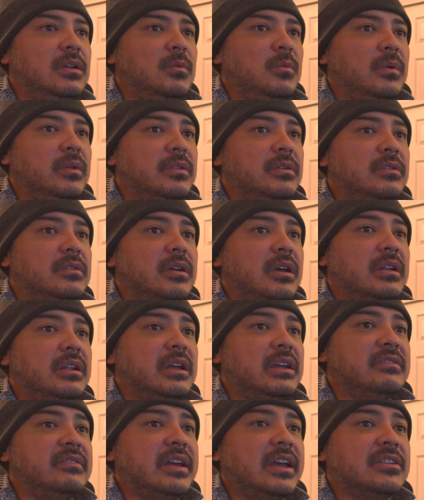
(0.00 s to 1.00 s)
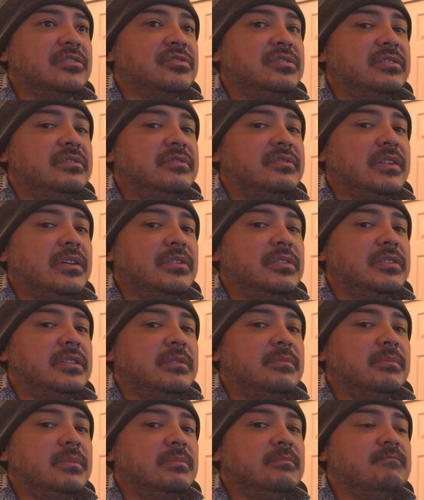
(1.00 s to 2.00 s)
Whether or not I've actually felt
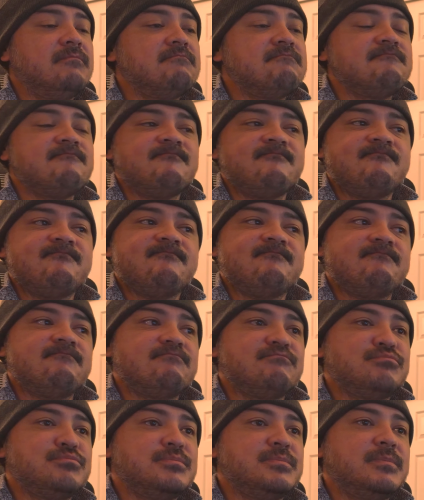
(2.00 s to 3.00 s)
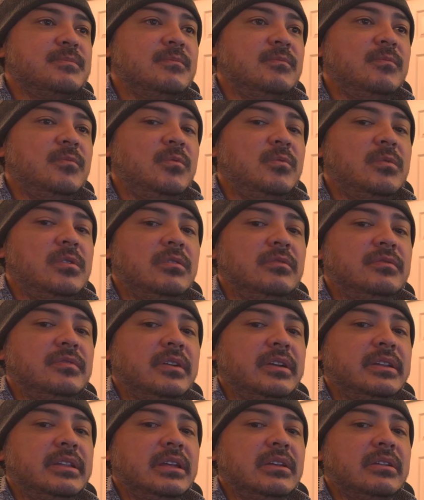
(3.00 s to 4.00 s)
them, we'll
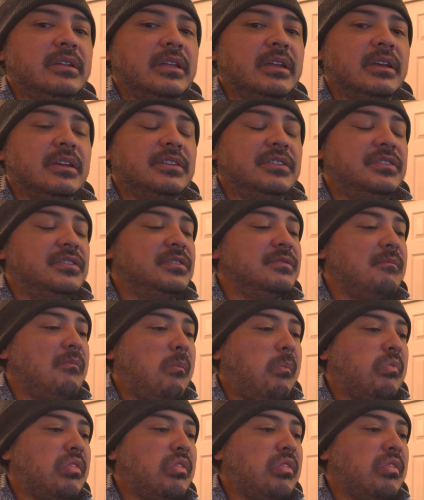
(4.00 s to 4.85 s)
find out, I guess.